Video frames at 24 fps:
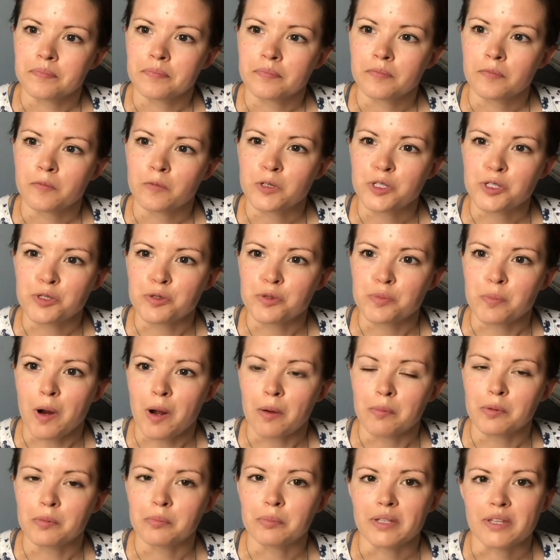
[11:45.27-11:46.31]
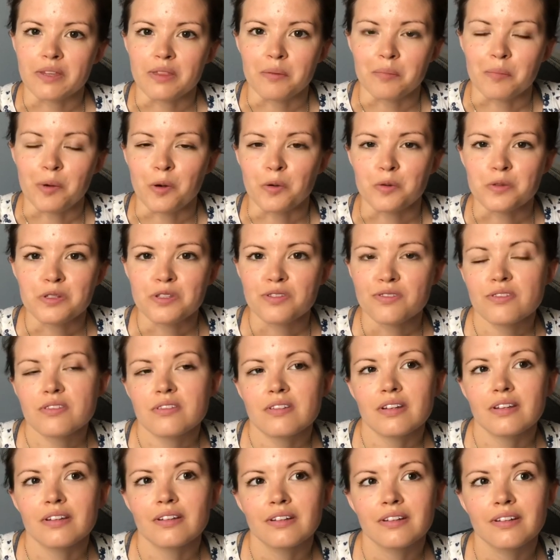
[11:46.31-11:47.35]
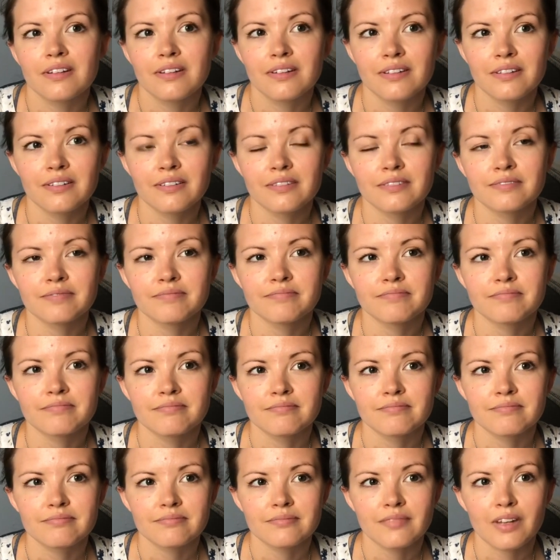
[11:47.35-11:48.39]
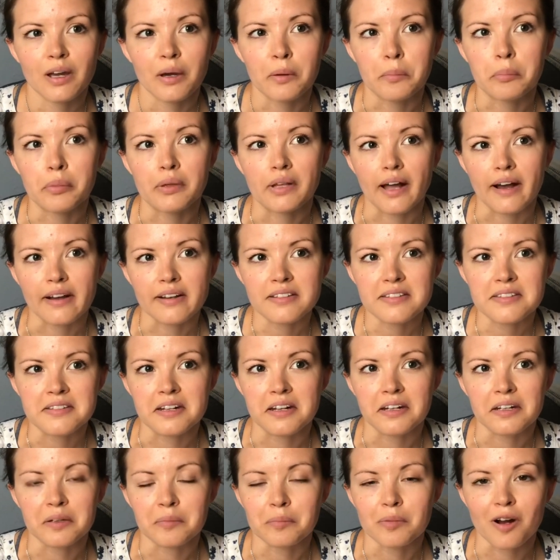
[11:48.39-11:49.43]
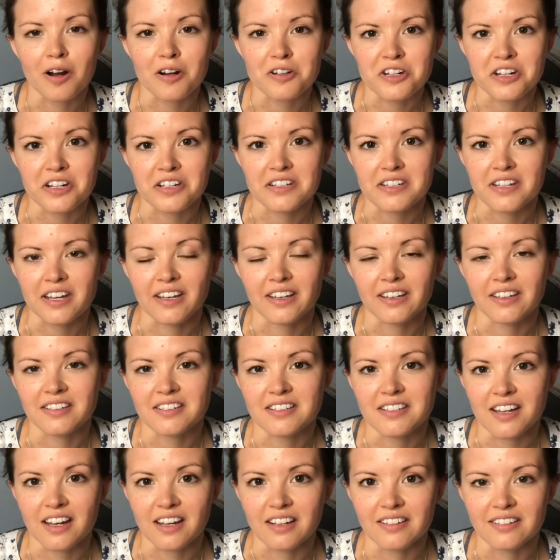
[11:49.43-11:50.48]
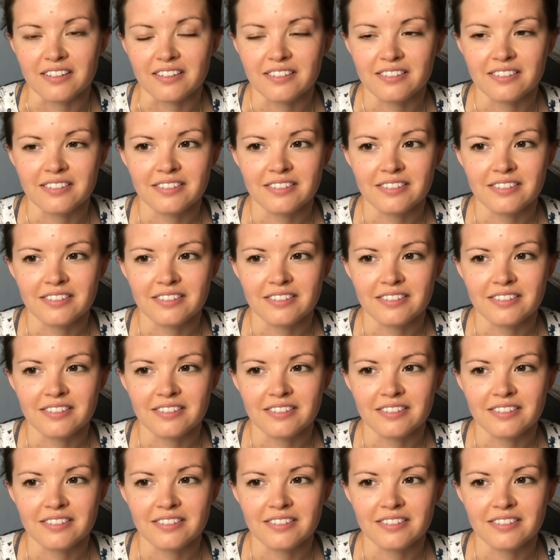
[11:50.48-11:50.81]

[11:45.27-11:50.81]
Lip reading: which was probably the most complex knitting project I had done